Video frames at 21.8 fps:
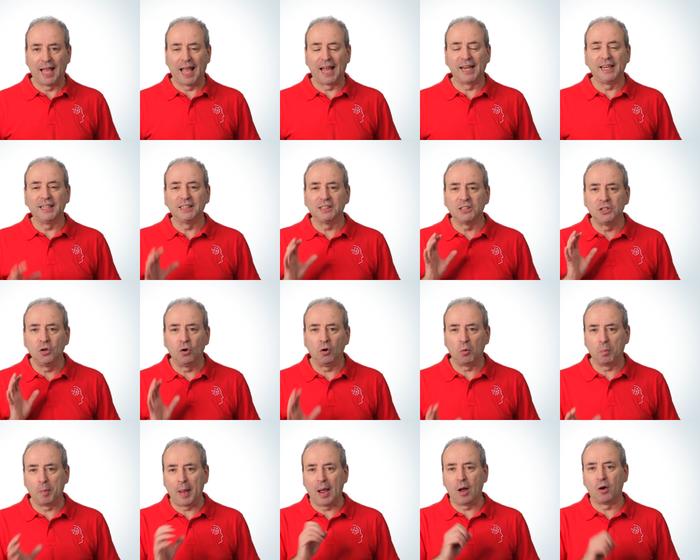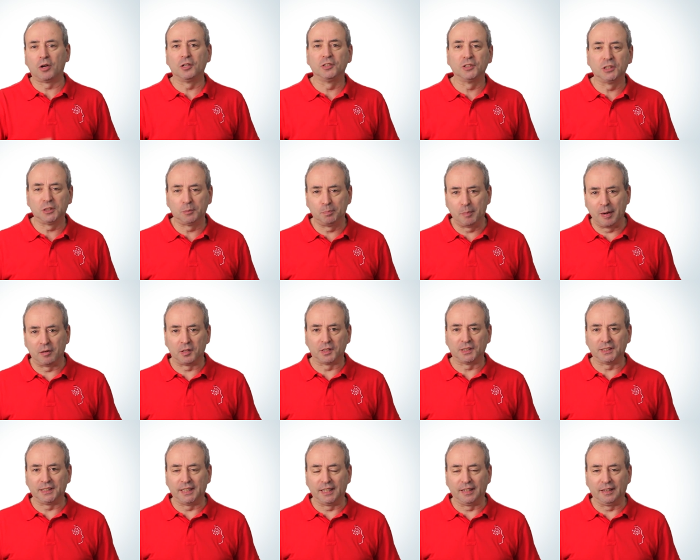And it's not about
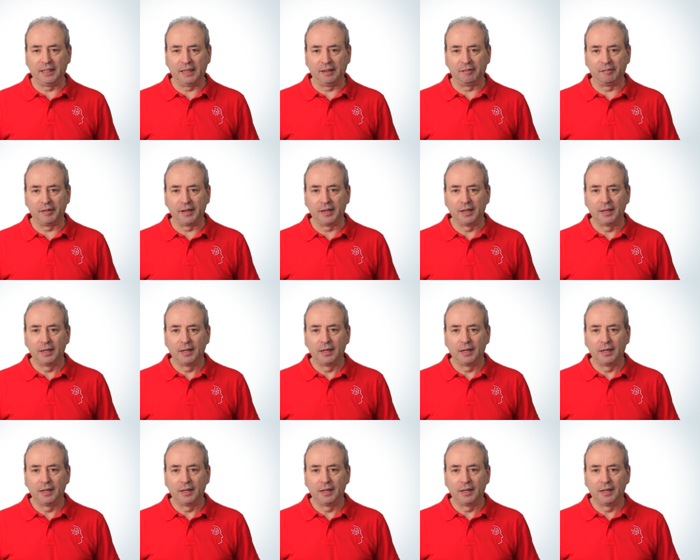conspiracy theory.